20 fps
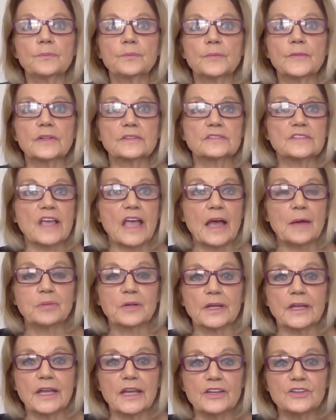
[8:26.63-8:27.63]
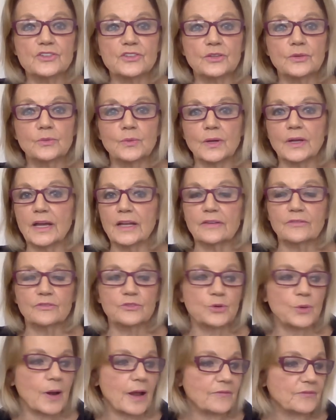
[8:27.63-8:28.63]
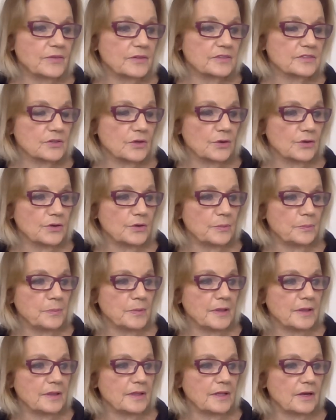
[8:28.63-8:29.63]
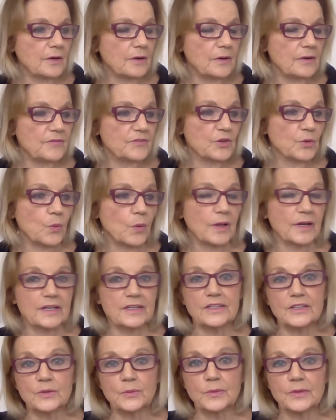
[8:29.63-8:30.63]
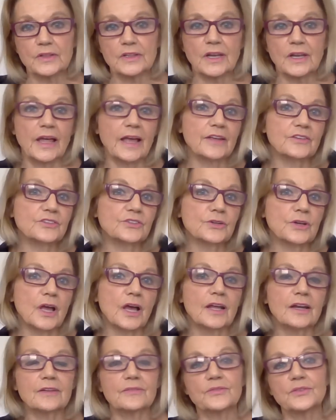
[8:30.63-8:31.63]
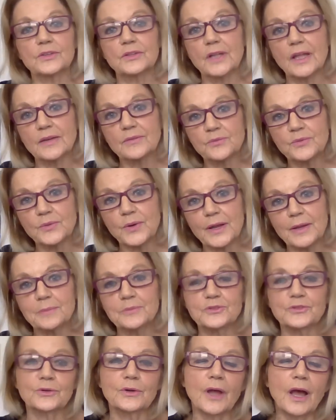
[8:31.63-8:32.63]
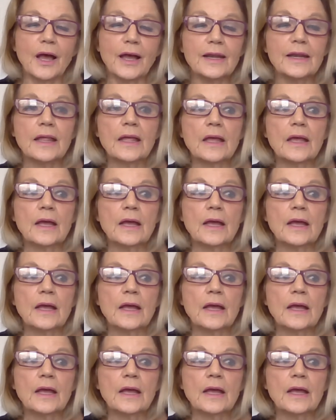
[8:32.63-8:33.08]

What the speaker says: Its application, what kind of traffic's going to be there, if you want to deal with glass or not, if you like frames or not.